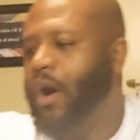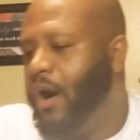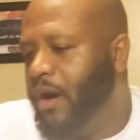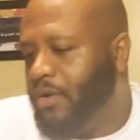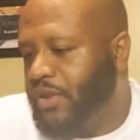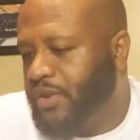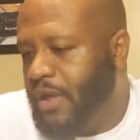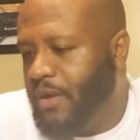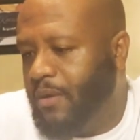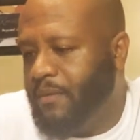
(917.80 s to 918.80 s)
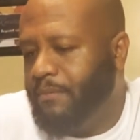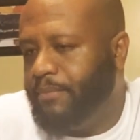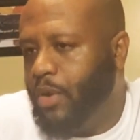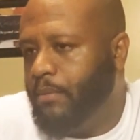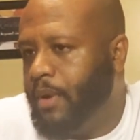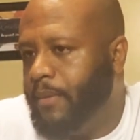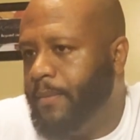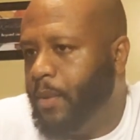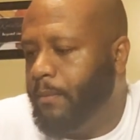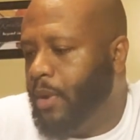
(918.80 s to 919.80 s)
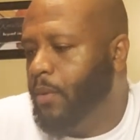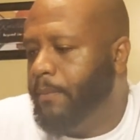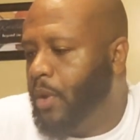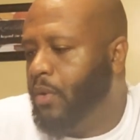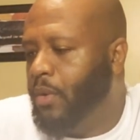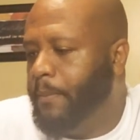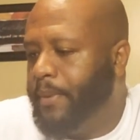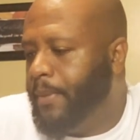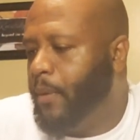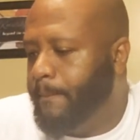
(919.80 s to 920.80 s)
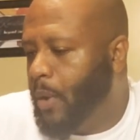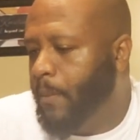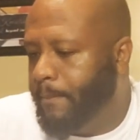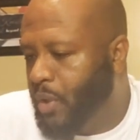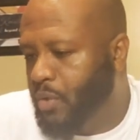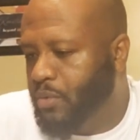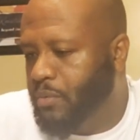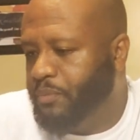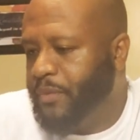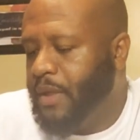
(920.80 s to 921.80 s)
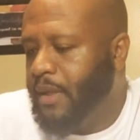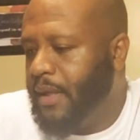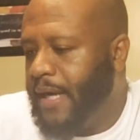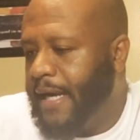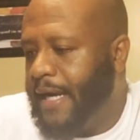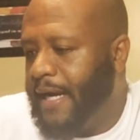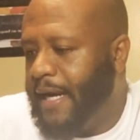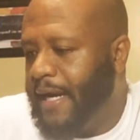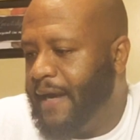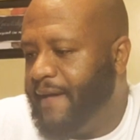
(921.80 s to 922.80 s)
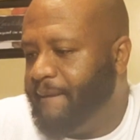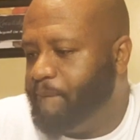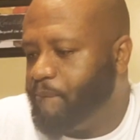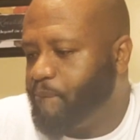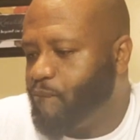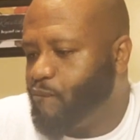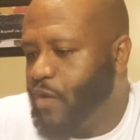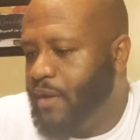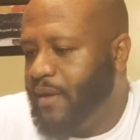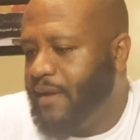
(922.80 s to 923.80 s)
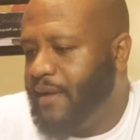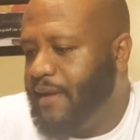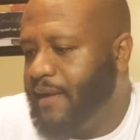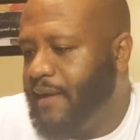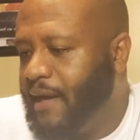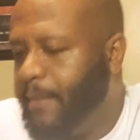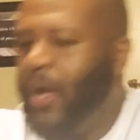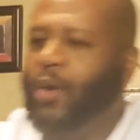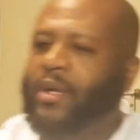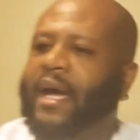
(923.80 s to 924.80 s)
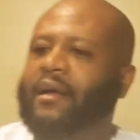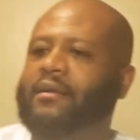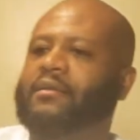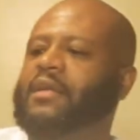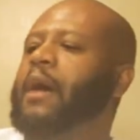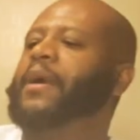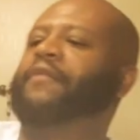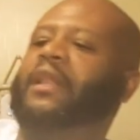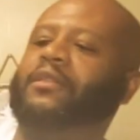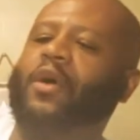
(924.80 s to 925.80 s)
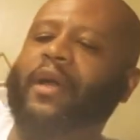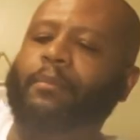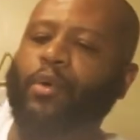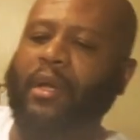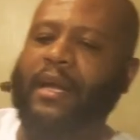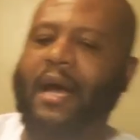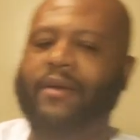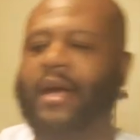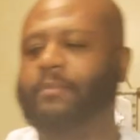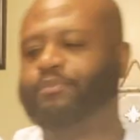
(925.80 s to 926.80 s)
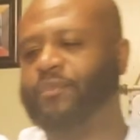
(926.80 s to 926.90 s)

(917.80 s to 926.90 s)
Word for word: Also, boom, boom, boom, boom, boom, boom, boom, boom, boom. Um, I'm gonna hold that. No, matter of fact, let's go ahead and pull it out now.